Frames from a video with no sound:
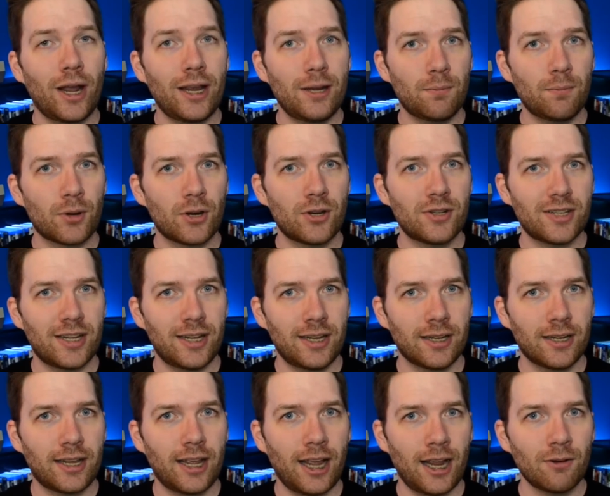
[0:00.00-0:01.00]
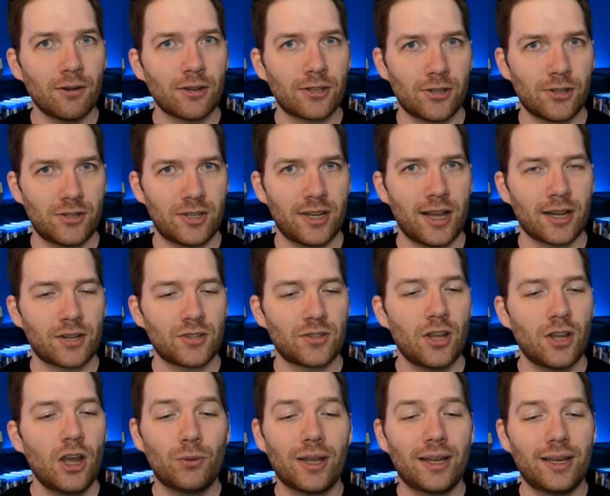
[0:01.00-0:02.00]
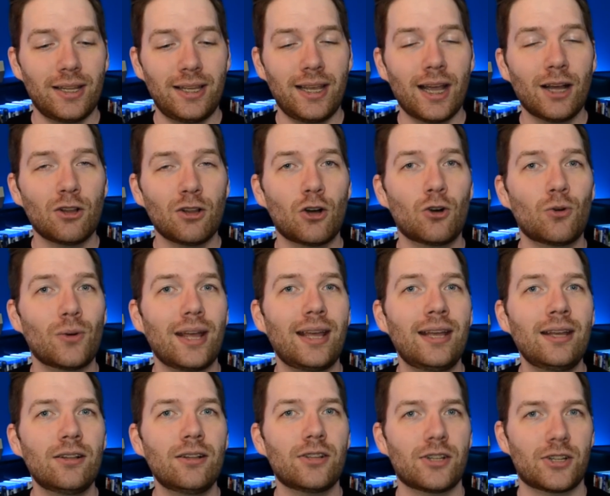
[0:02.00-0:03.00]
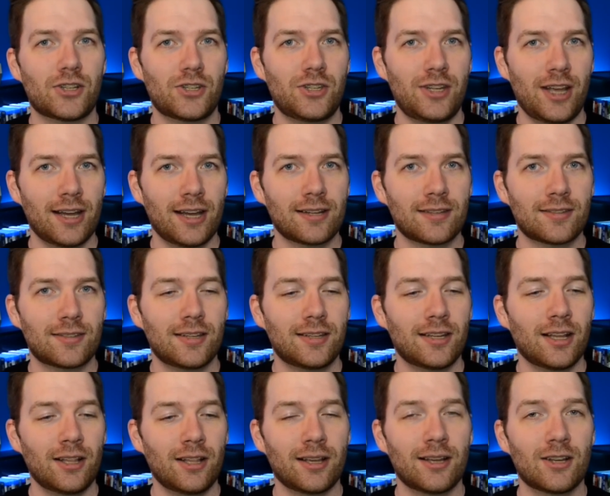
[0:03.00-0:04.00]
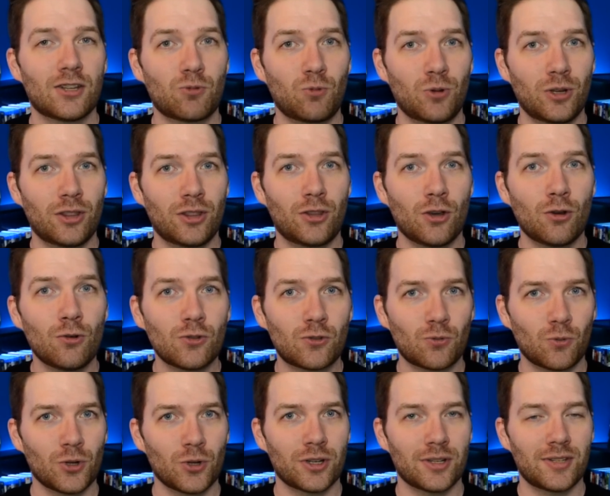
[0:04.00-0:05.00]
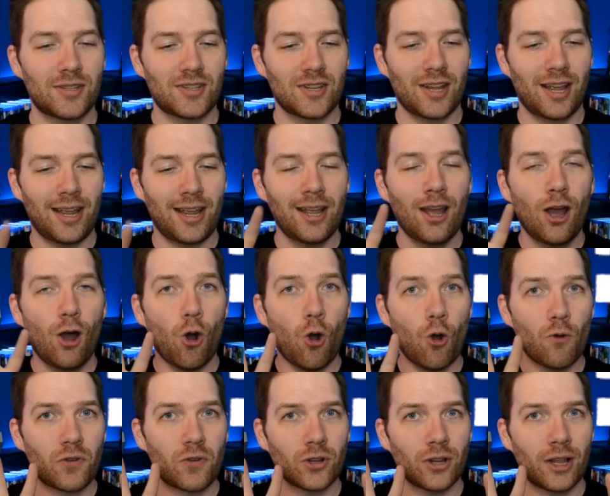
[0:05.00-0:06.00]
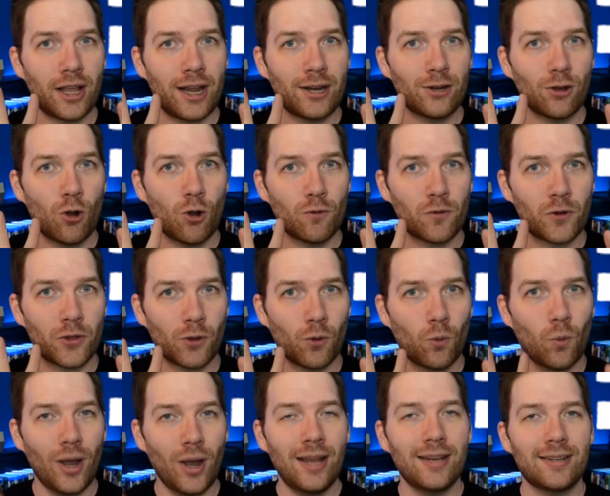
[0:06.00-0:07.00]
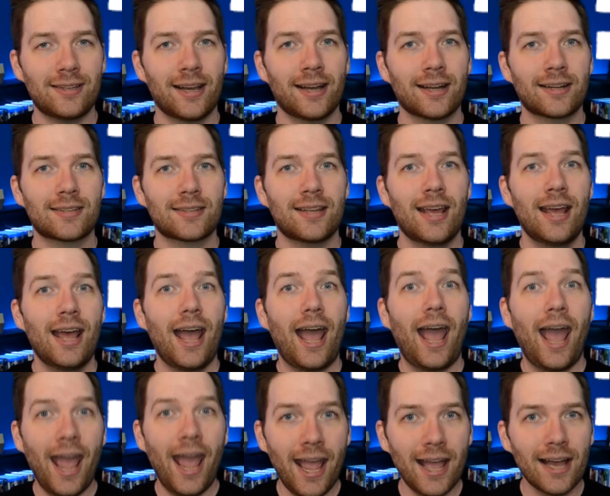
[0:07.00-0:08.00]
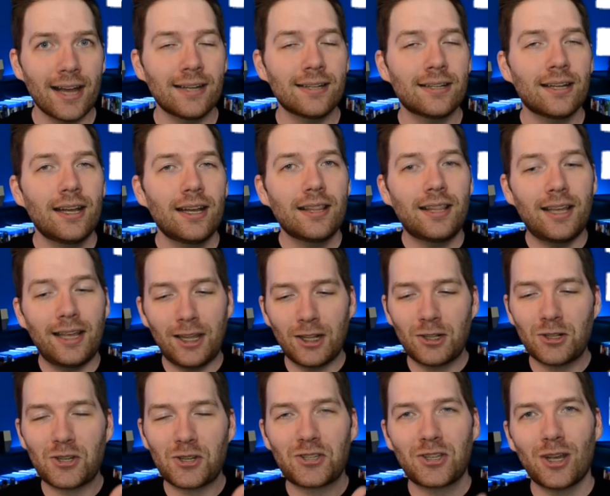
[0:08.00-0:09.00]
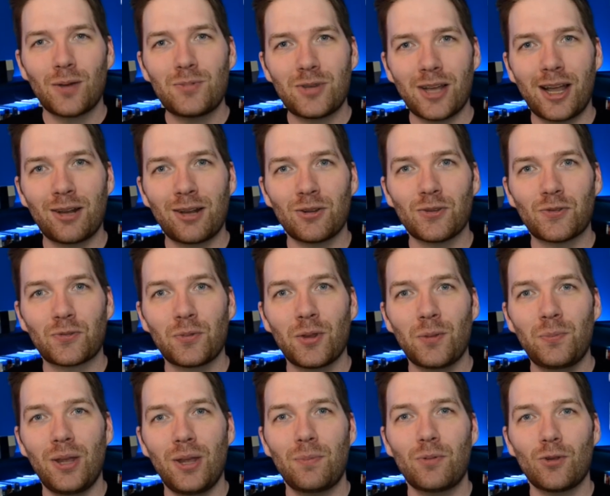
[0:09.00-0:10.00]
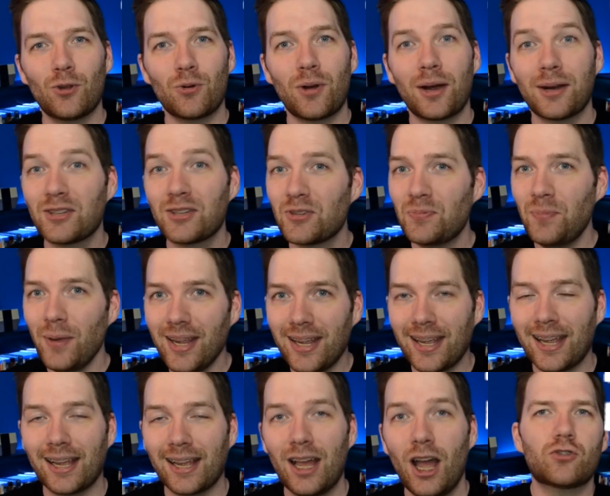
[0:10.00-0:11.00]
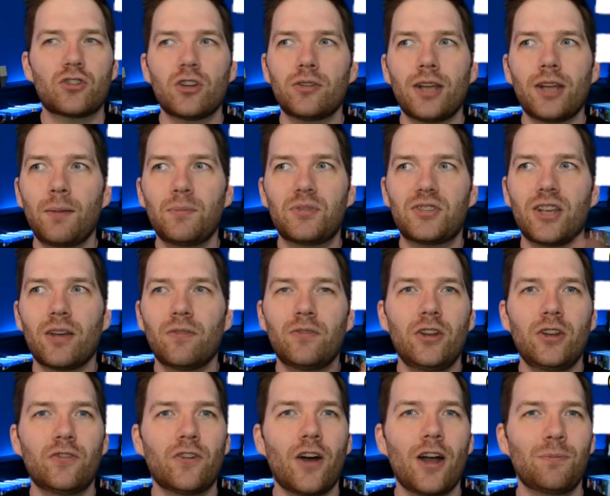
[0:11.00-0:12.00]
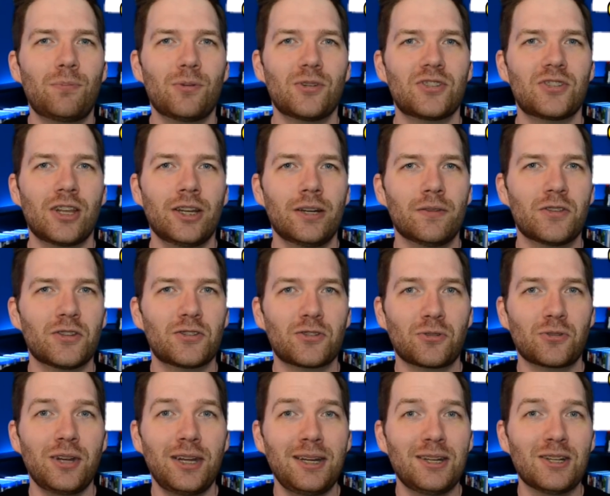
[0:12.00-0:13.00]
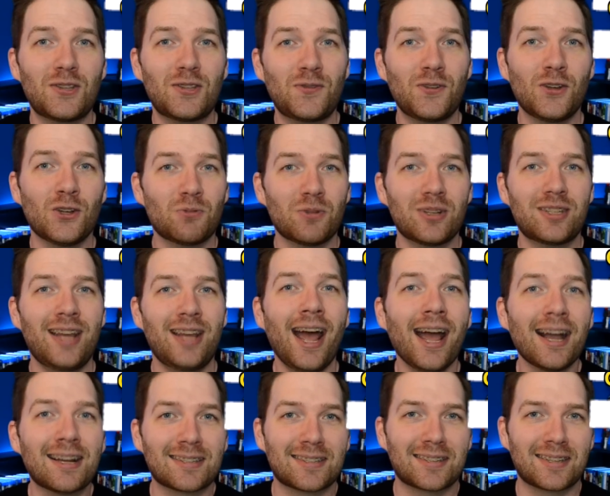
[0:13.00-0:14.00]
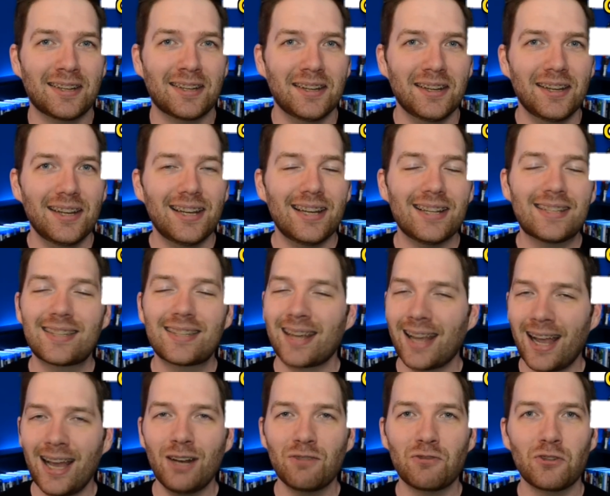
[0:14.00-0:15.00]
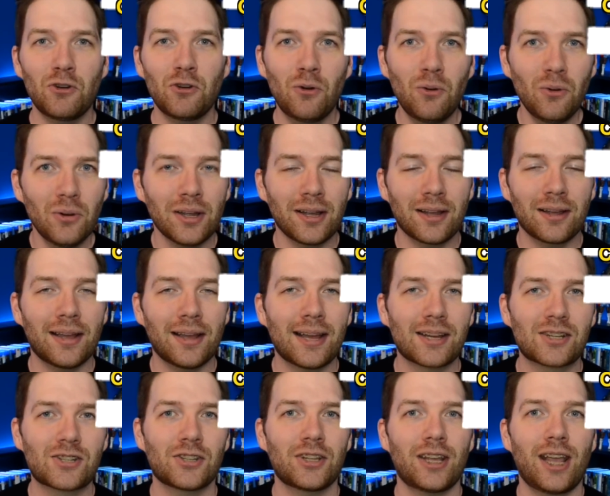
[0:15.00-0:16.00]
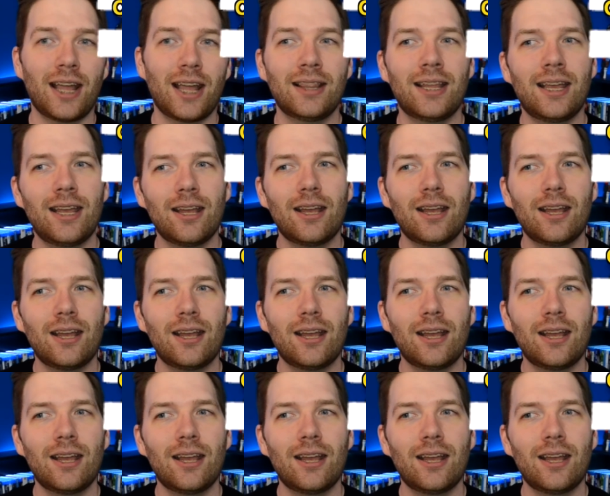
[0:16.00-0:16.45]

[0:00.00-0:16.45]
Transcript: white burnt in character text, you get yellow English text telling us what those words say overlaid over the white text and the English subtitles from the people who are speaking. So sometimes 75% of the screen is filled with text. It's kind of annoying actually, and